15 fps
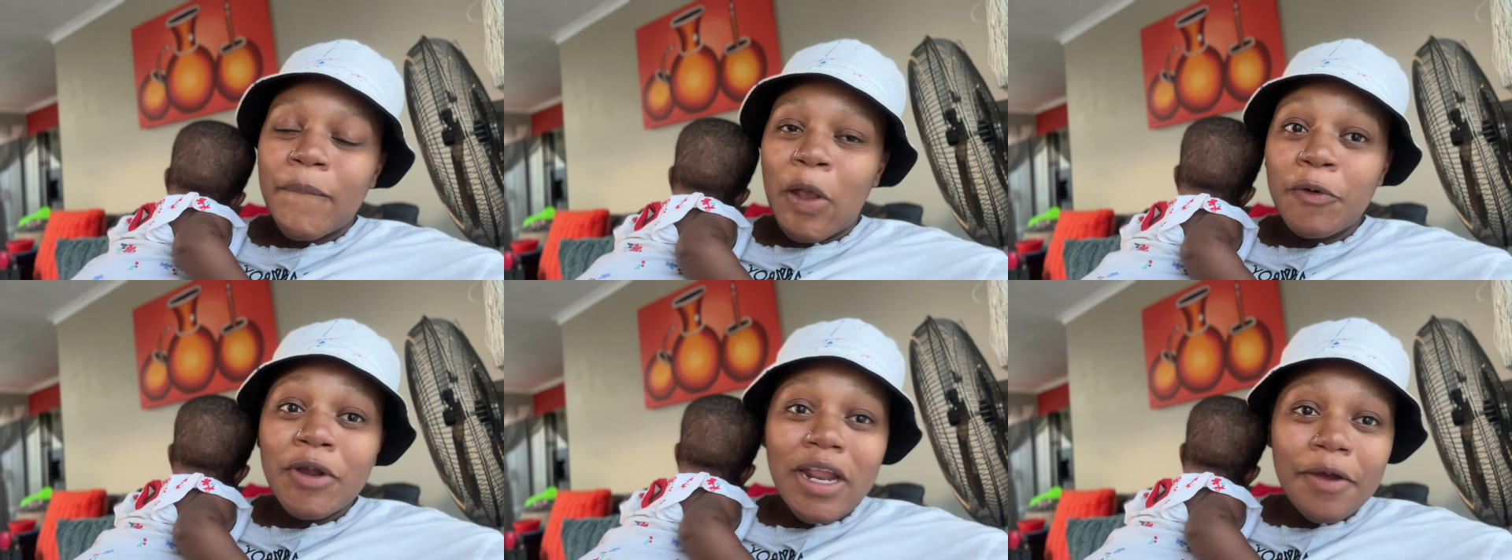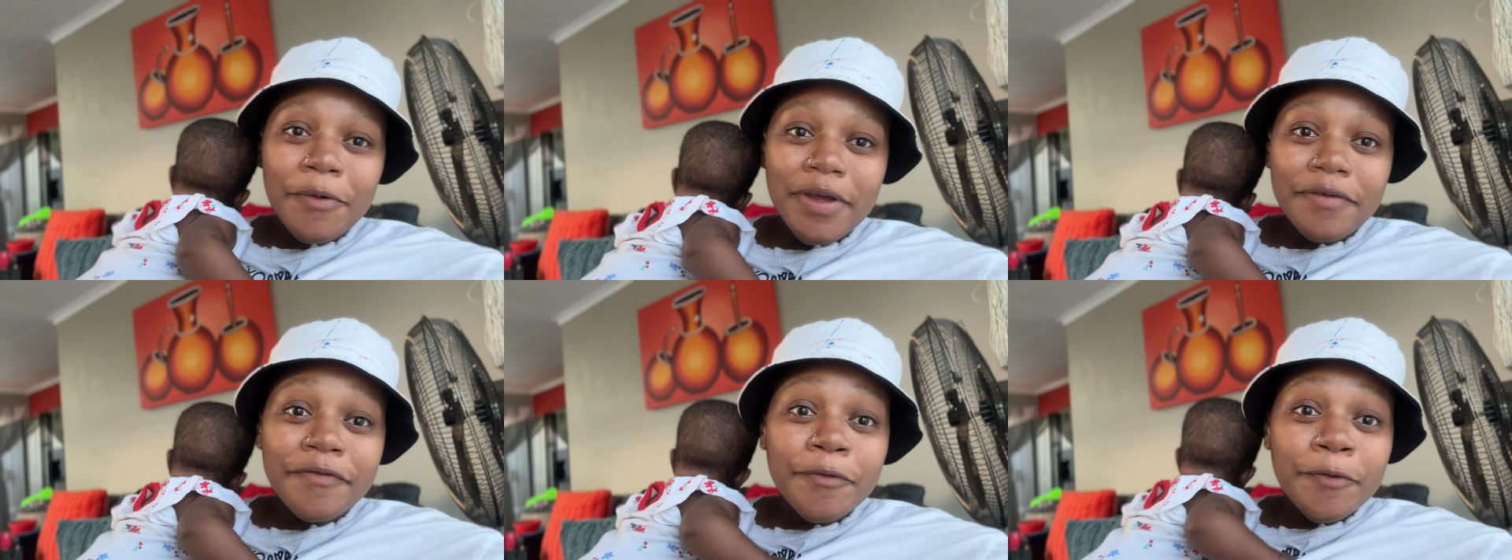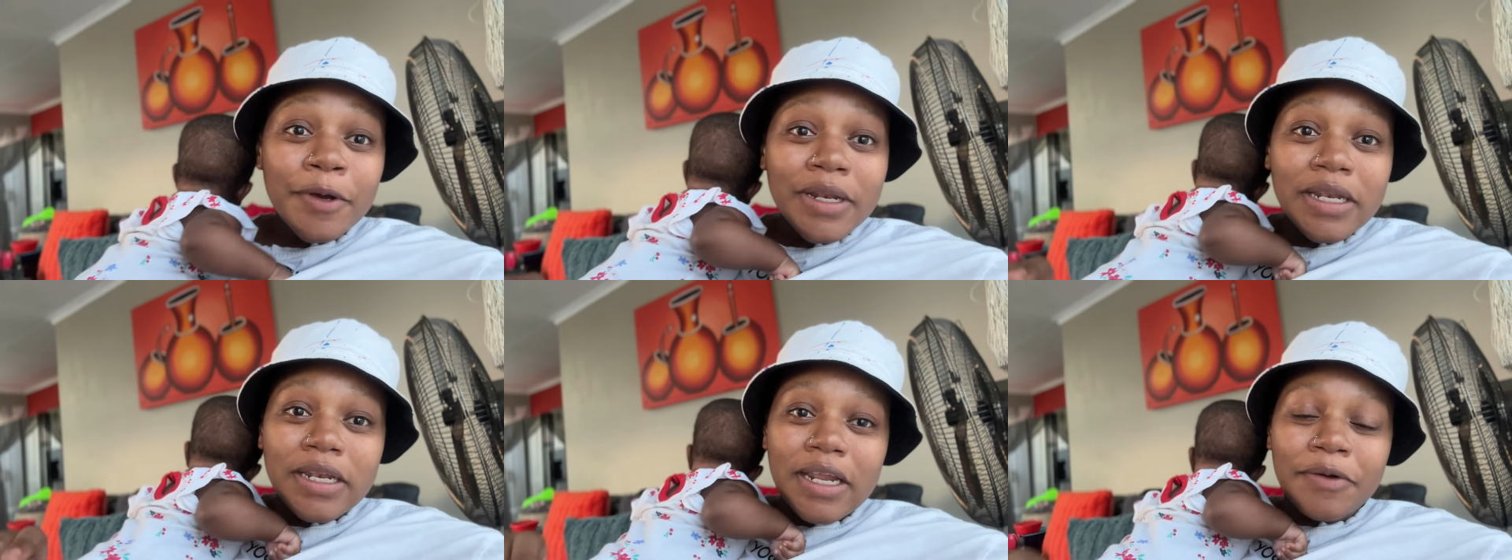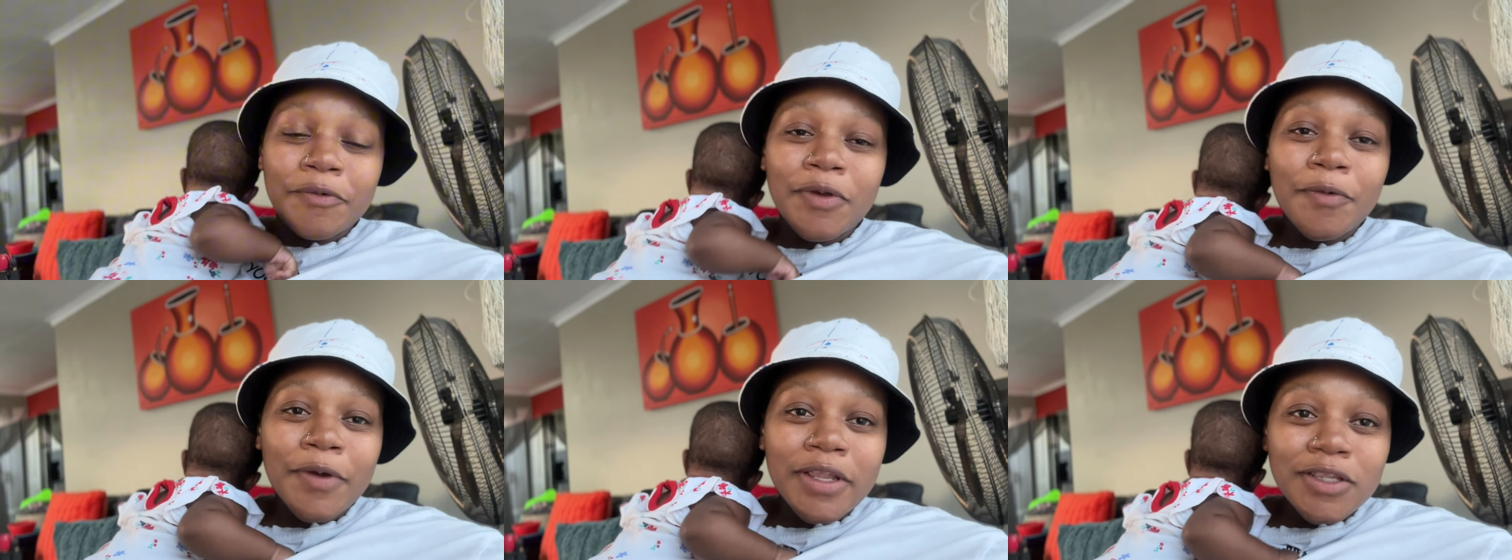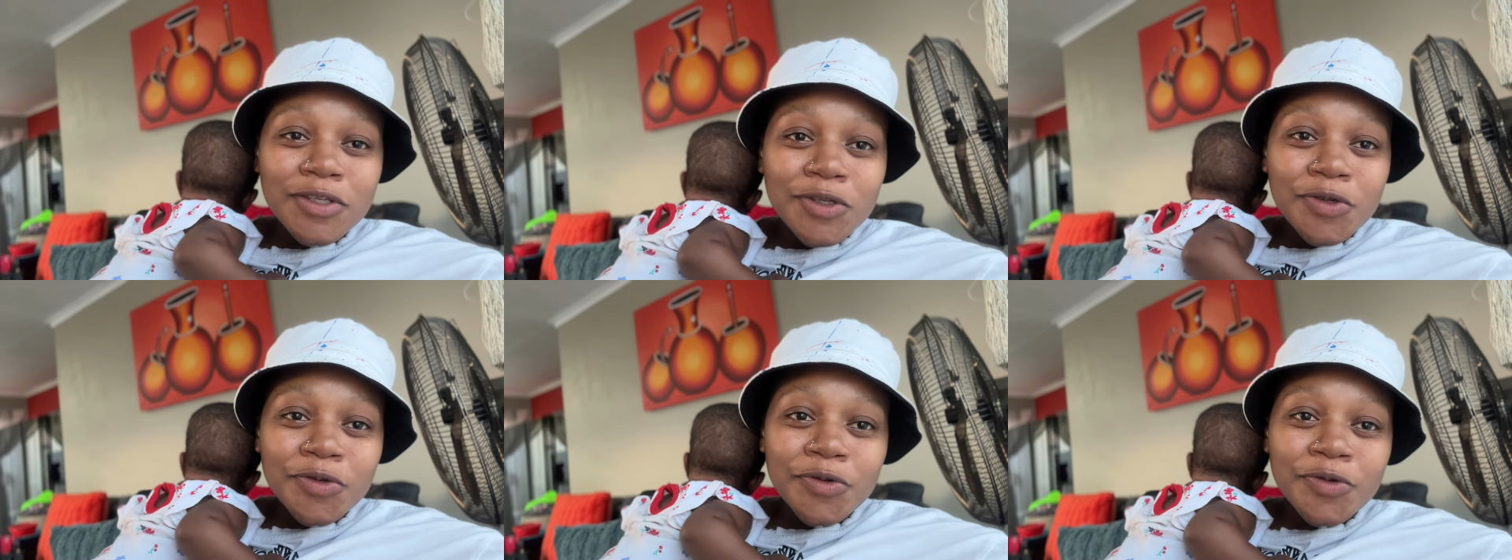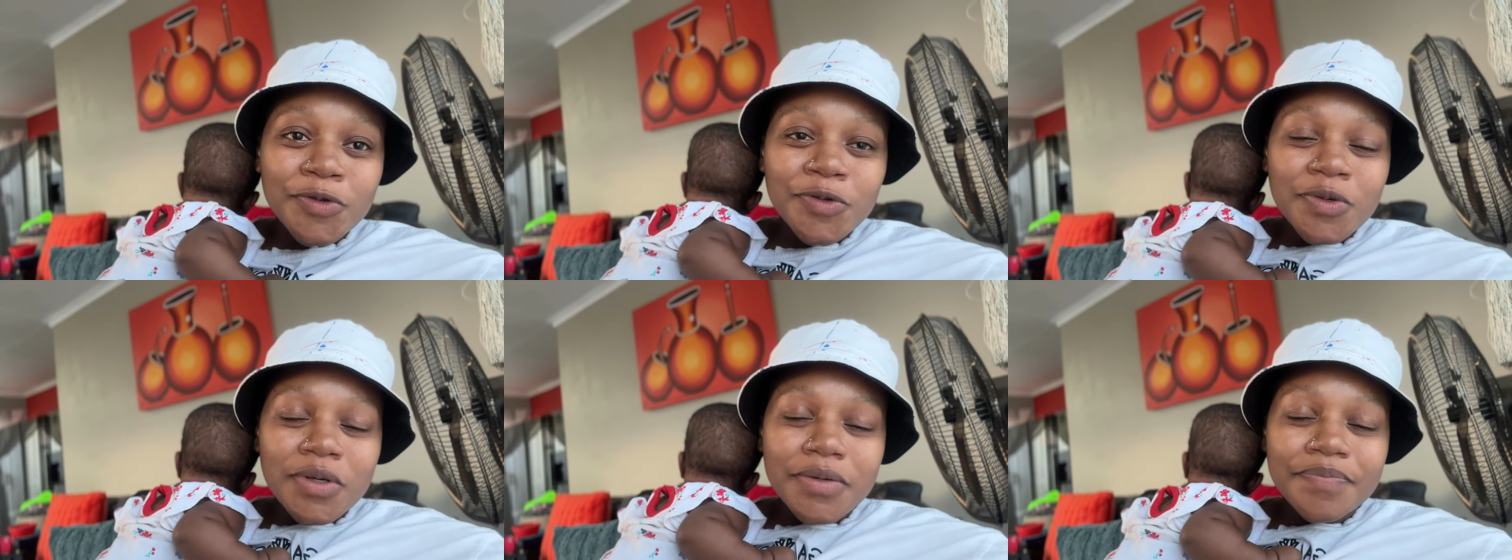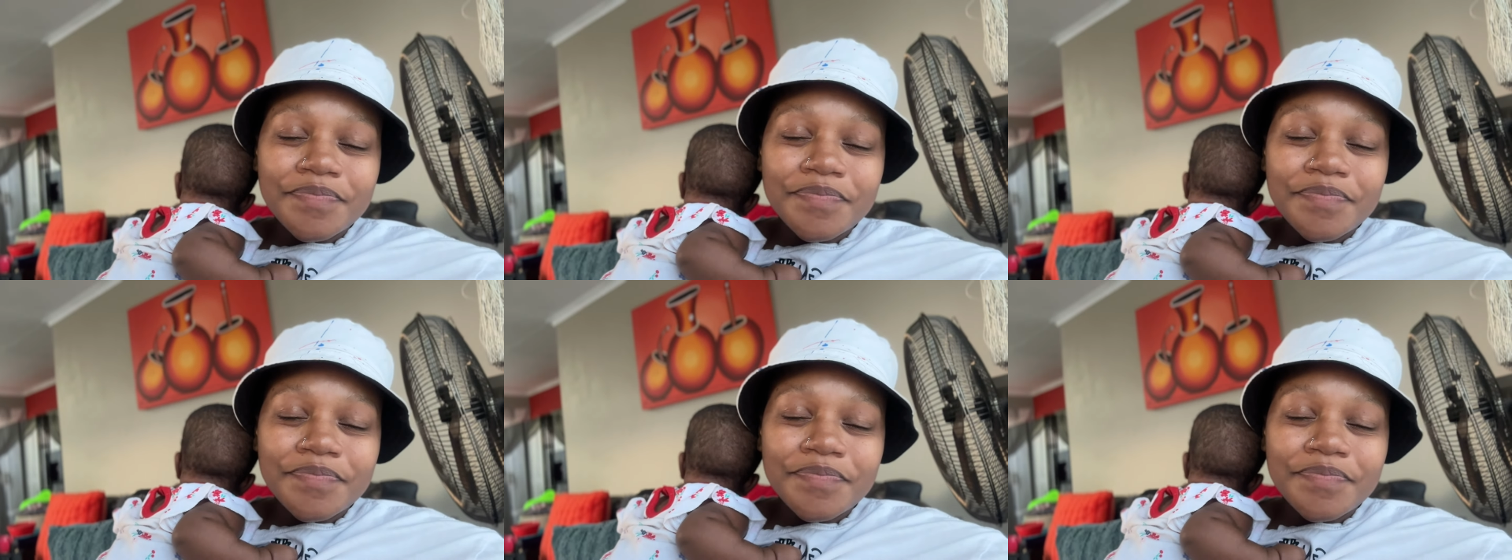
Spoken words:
when we went to